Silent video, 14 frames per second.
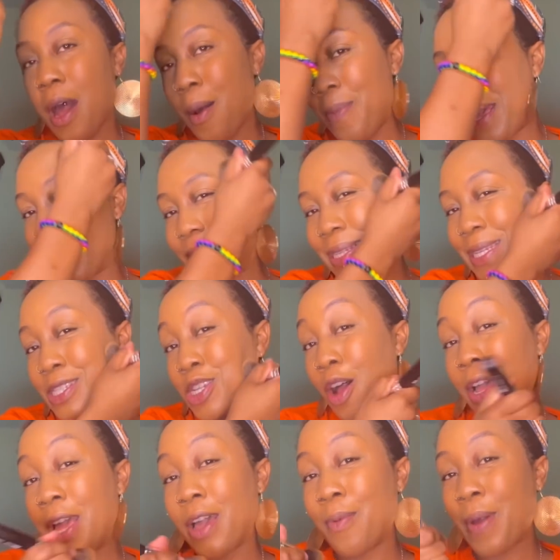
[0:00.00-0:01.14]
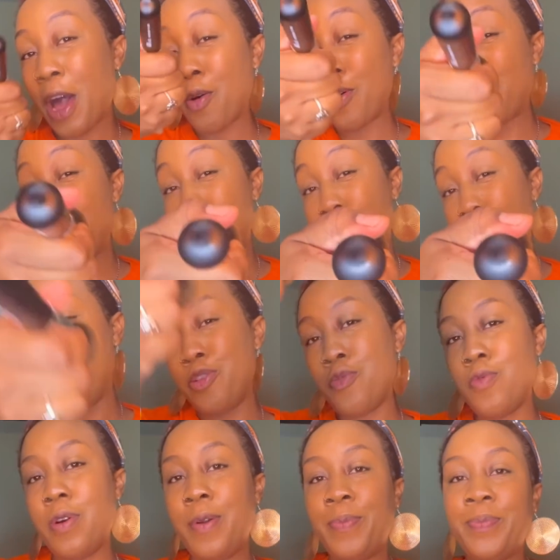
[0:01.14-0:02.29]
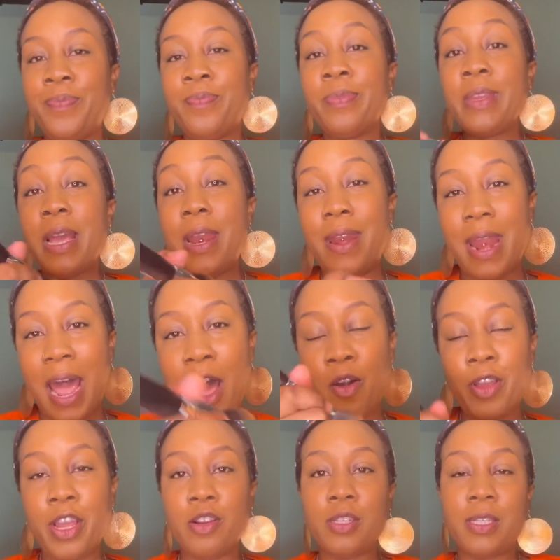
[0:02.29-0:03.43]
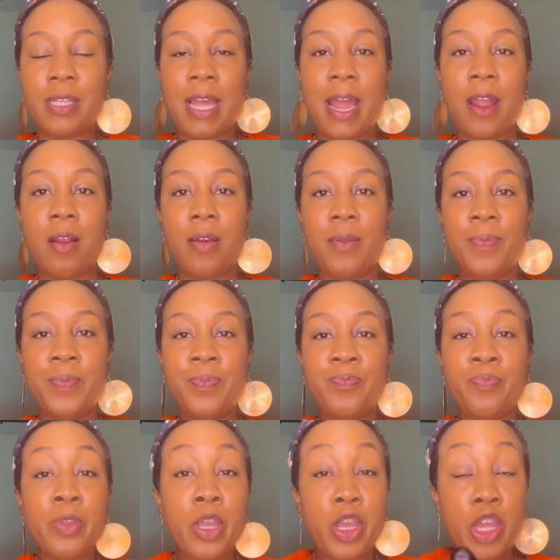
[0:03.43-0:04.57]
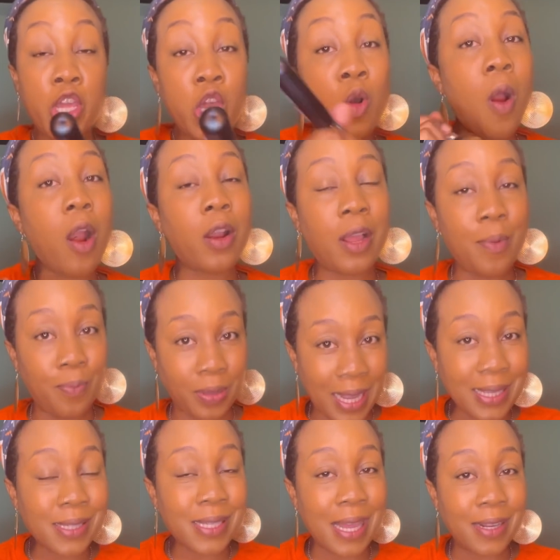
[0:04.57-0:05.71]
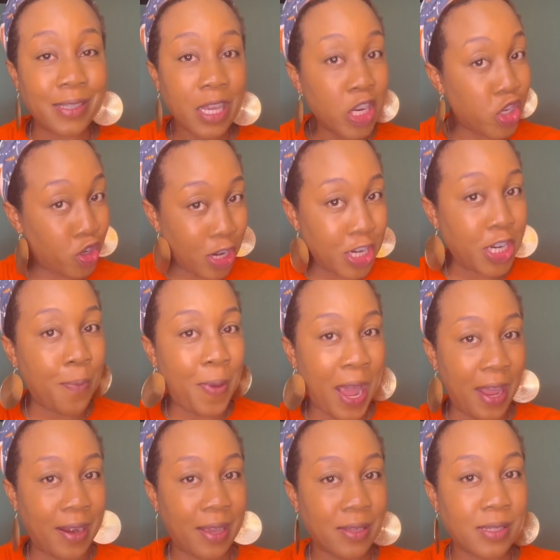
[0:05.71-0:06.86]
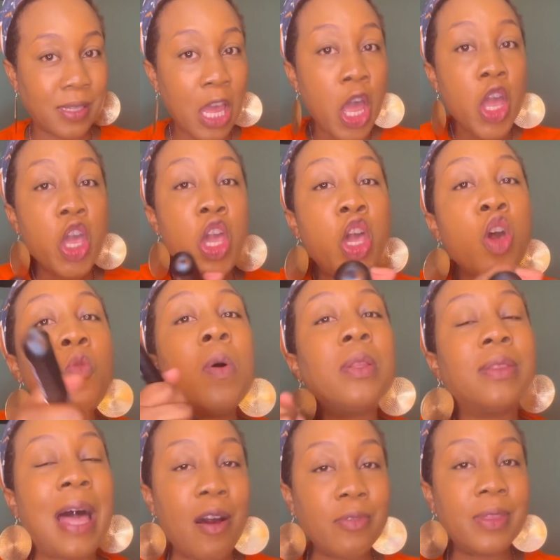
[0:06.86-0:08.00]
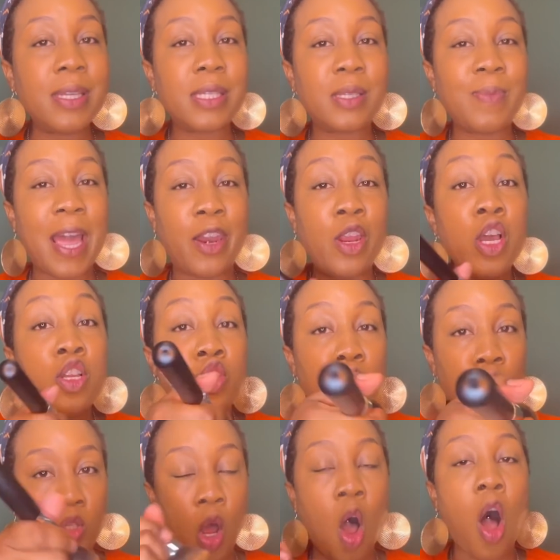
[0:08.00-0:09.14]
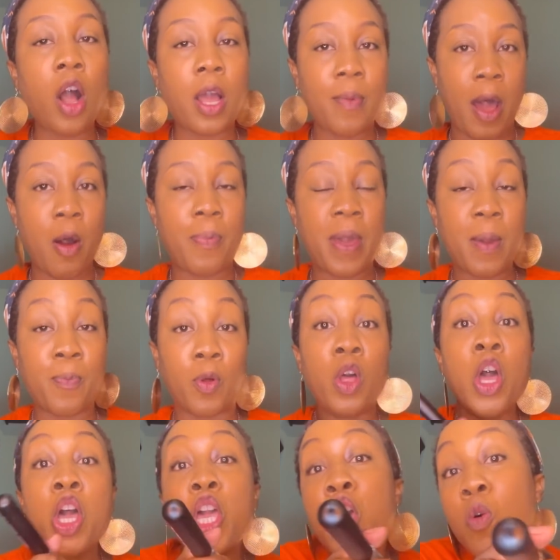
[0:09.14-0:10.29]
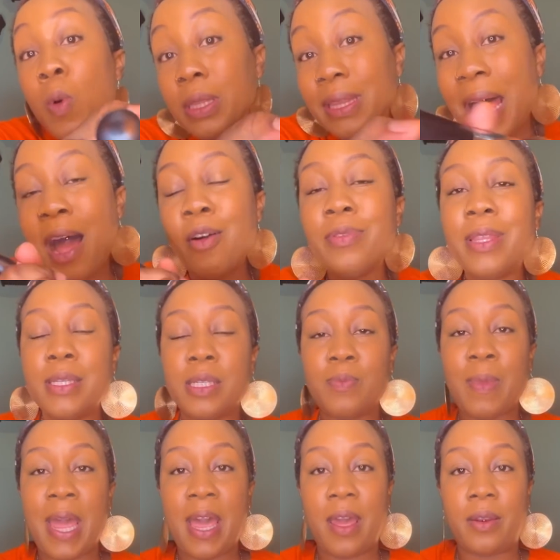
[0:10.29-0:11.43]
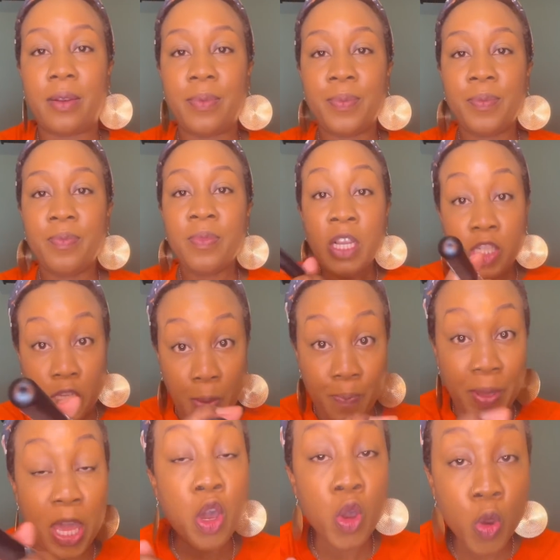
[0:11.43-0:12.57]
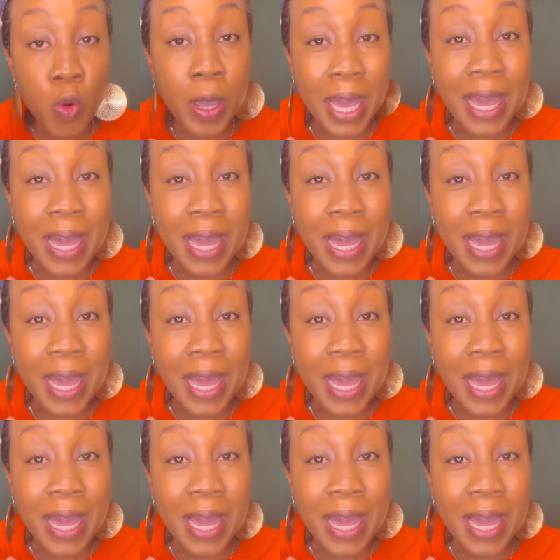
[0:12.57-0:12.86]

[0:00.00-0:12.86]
because he's talking about you, now you're scared? You are complacent, Trisha Paytas. You allowed this man to talk about people. You allowed this man to be who he